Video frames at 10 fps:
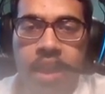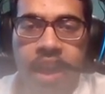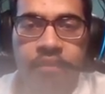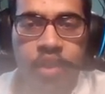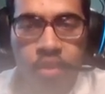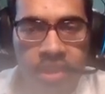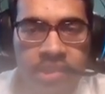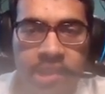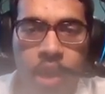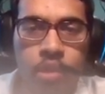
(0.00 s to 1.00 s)
I figured
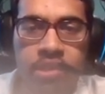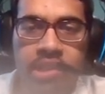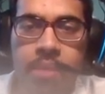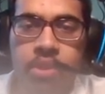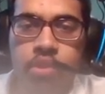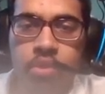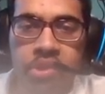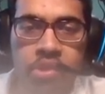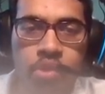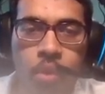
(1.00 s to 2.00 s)
it's now a good time to do
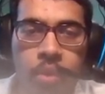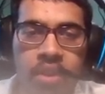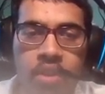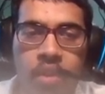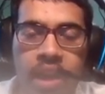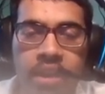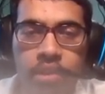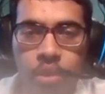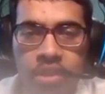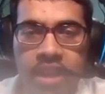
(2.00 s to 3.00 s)
this. So we're gonna go ahead
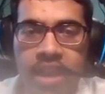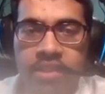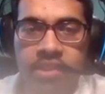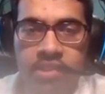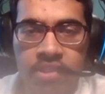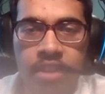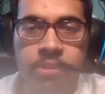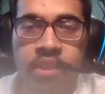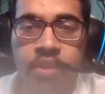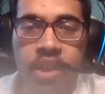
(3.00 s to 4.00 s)
and look at the 18
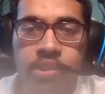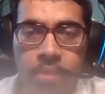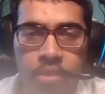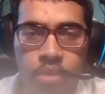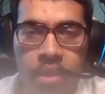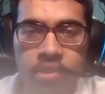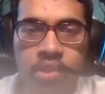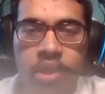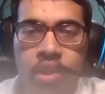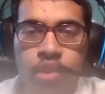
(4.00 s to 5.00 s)
teams, give you guys my thoughts.